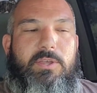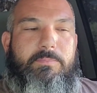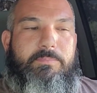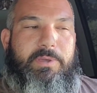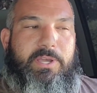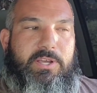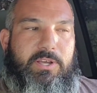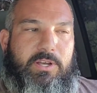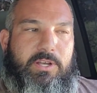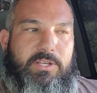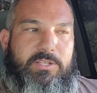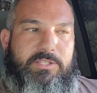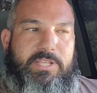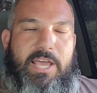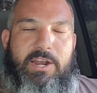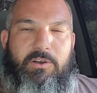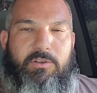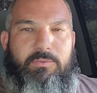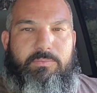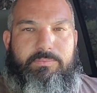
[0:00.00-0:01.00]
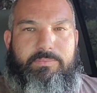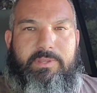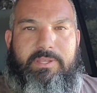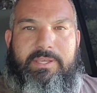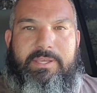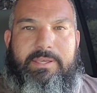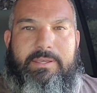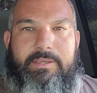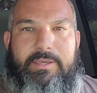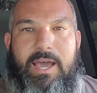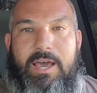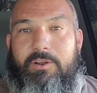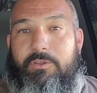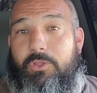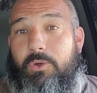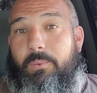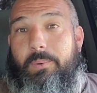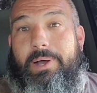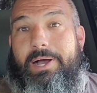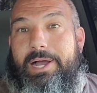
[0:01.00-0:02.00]
because they don't, I don't
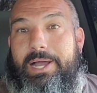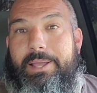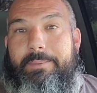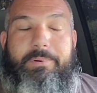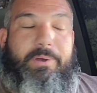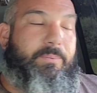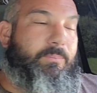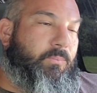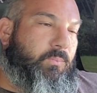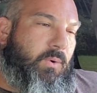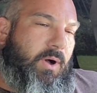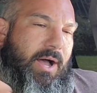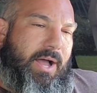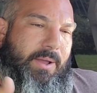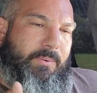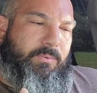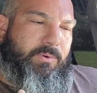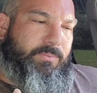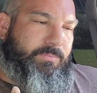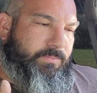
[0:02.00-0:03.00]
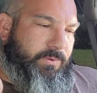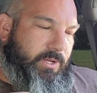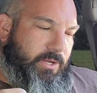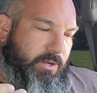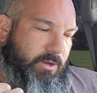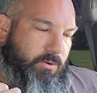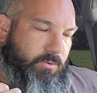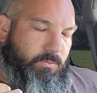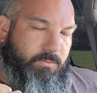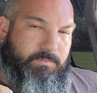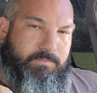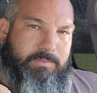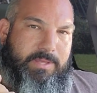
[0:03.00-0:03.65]
know why, but why would, you know,